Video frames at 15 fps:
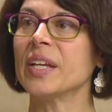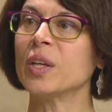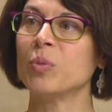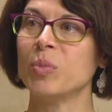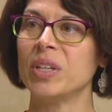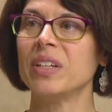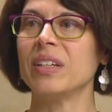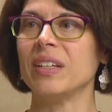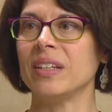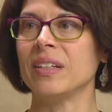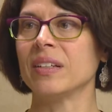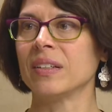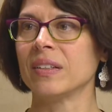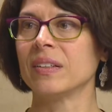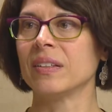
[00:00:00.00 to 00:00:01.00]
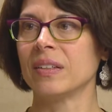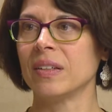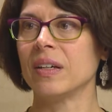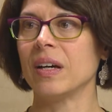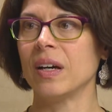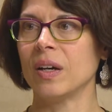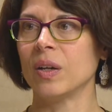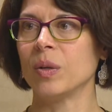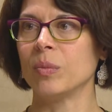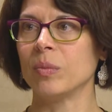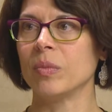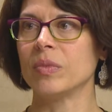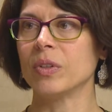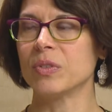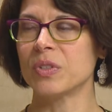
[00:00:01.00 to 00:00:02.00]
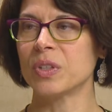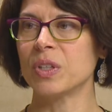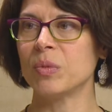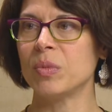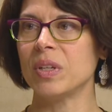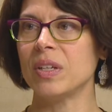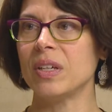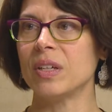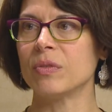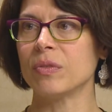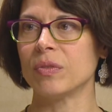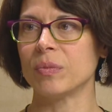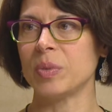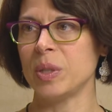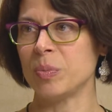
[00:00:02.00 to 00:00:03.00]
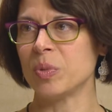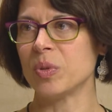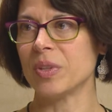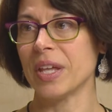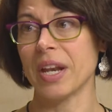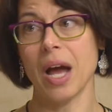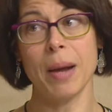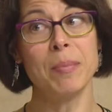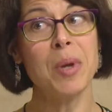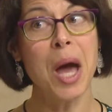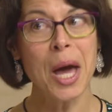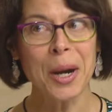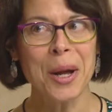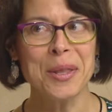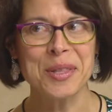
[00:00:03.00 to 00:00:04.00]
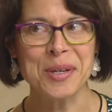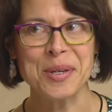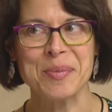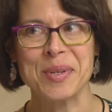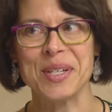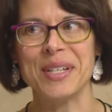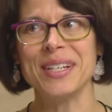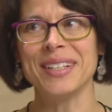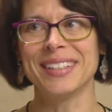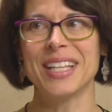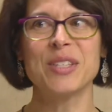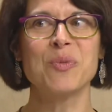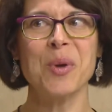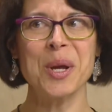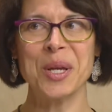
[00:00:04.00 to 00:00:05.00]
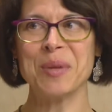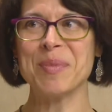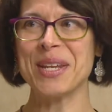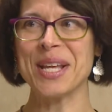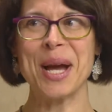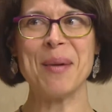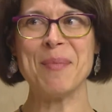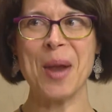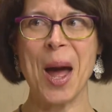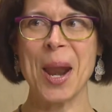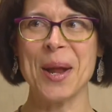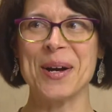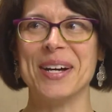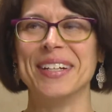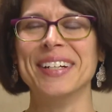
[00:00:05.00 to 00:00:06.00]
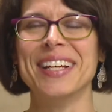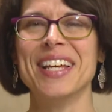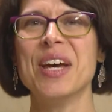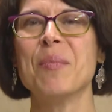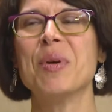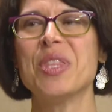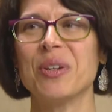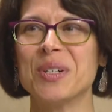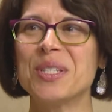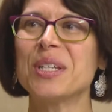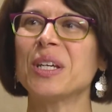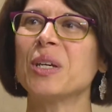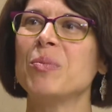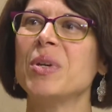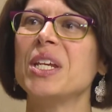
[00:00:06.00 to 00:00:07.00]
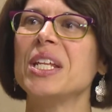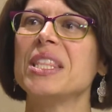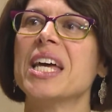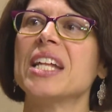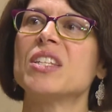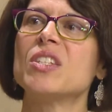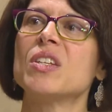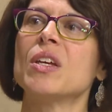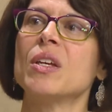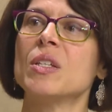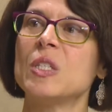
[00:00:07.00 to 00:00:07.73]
a committee Oh, um, oh, okay. There's a committee of people that I'm not on the committee. That's You're one committee i am not on. Okay. But there is a committee that's